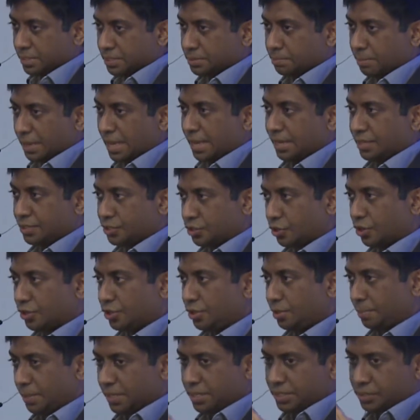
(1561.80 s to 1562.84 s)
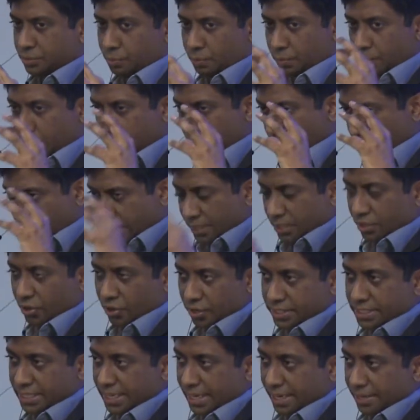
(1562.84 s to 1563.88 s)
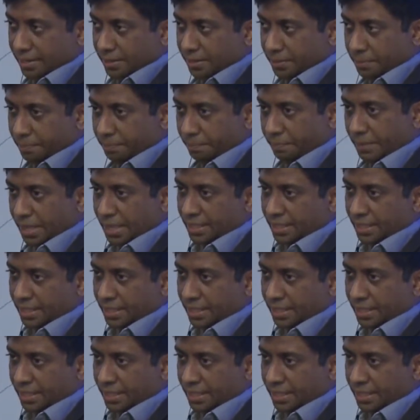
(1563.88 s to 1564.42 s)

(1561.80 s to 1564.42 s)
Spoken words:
blank document with a container,